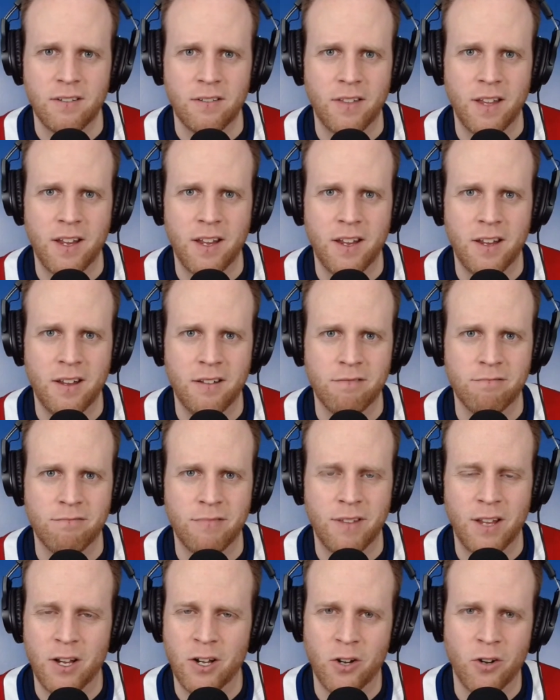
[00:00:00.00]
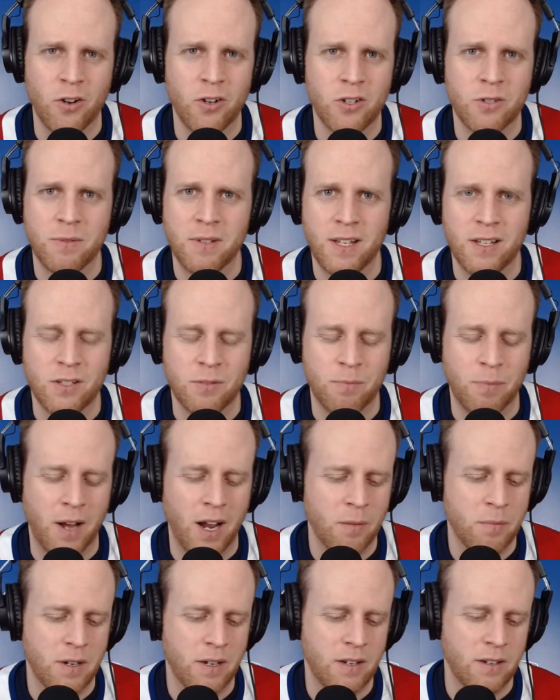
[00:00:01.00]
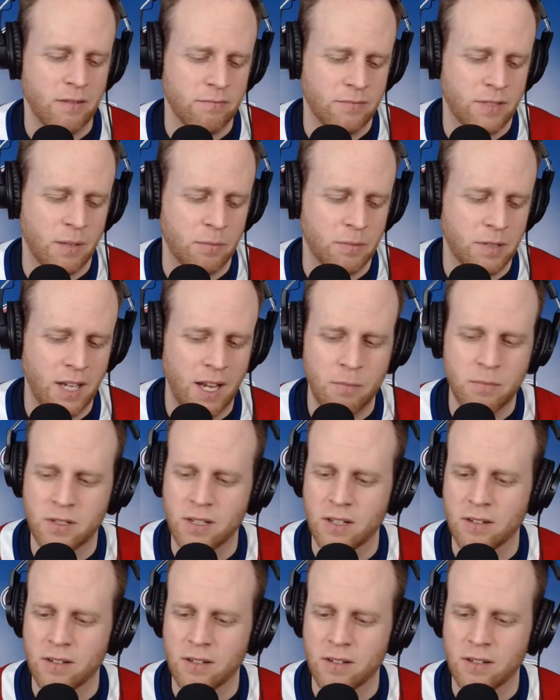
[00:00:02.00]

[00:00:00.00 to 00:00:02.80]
they encourage me, they inspire me sometimes,